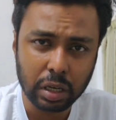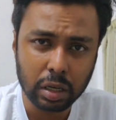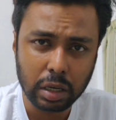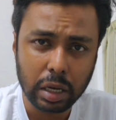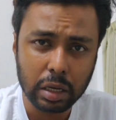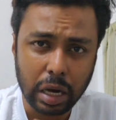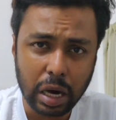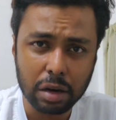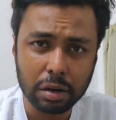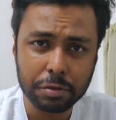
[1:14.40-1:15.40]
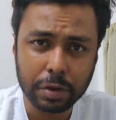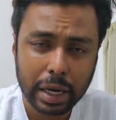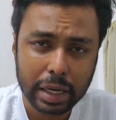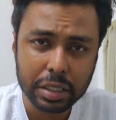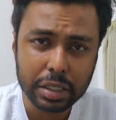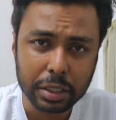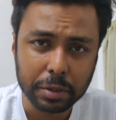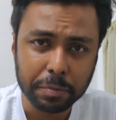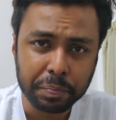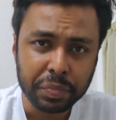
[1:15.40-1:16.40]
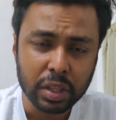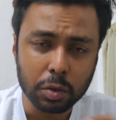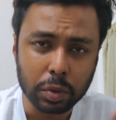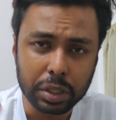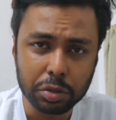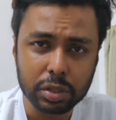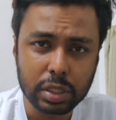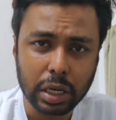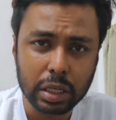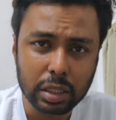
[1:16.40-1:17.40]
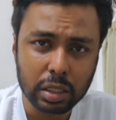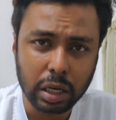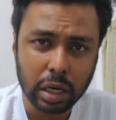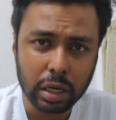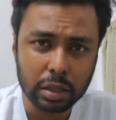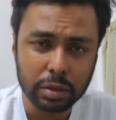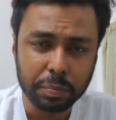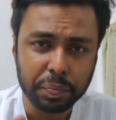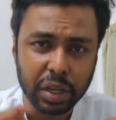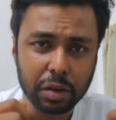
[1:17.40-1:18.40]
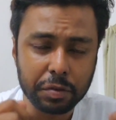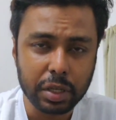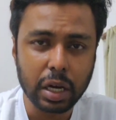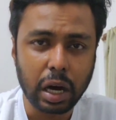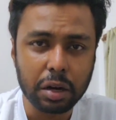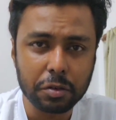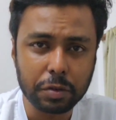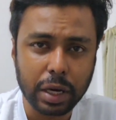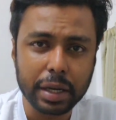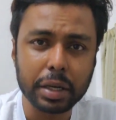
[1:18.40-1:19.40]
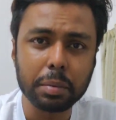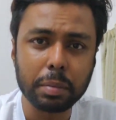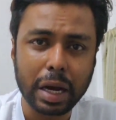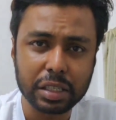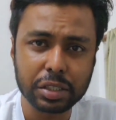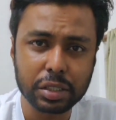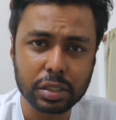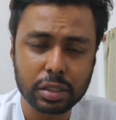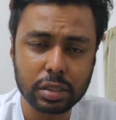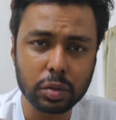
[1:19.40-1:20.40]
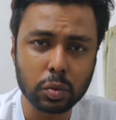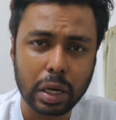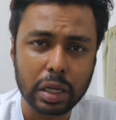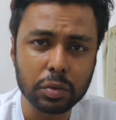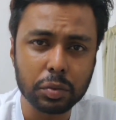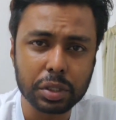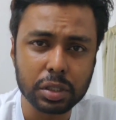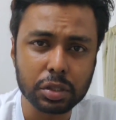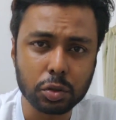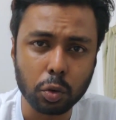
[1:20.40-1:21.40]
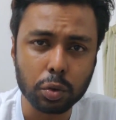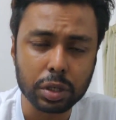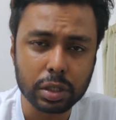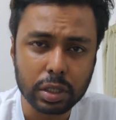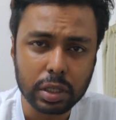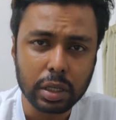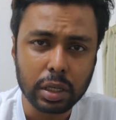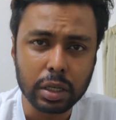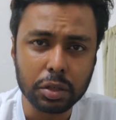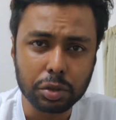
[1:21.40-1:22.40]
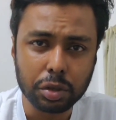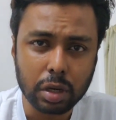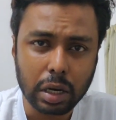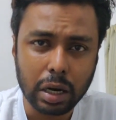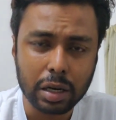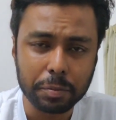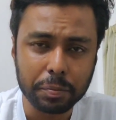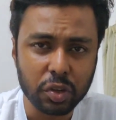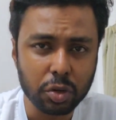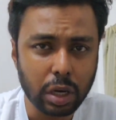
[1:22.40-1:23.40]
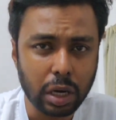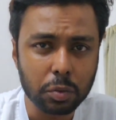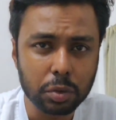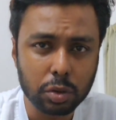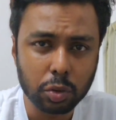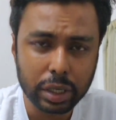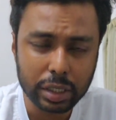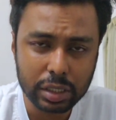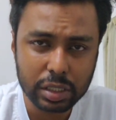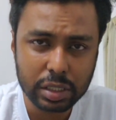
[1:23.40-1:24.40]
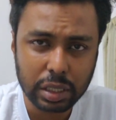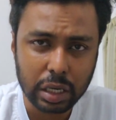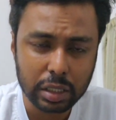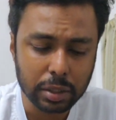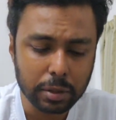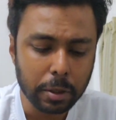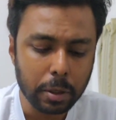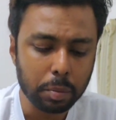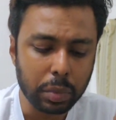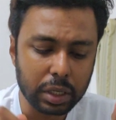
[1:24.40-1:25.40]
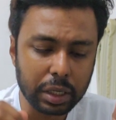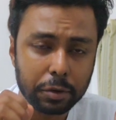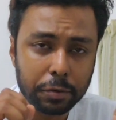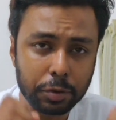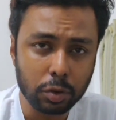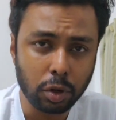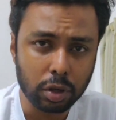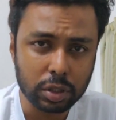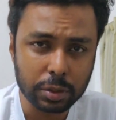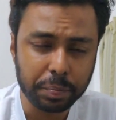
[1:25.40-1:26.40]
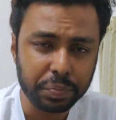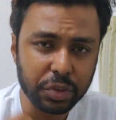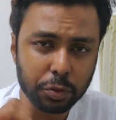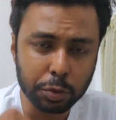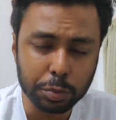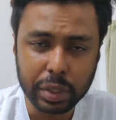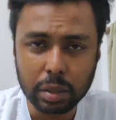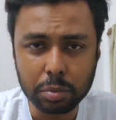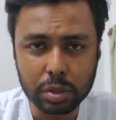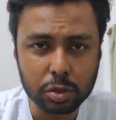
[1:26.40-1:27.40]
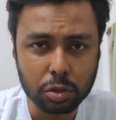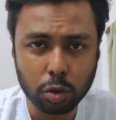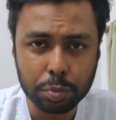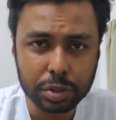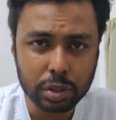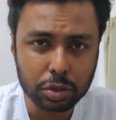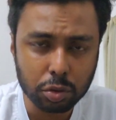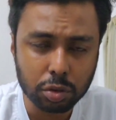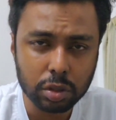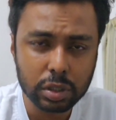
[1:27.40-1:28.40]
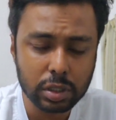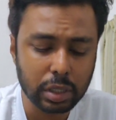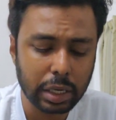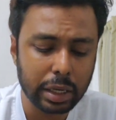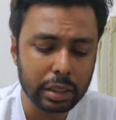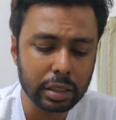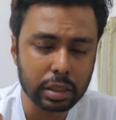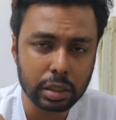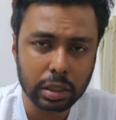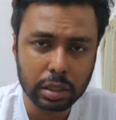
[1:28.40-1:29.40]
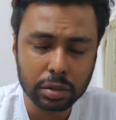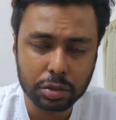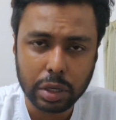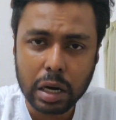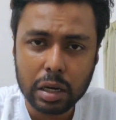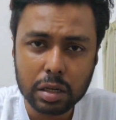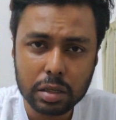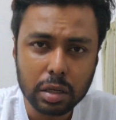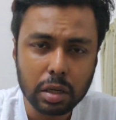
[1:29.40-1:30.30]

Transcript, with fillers: uh, an R F I D. When you start the car, if the R F I D matches the one which is coded into your car, your car would go ahead and start. But if not, you would be able to open the doors and the trunk,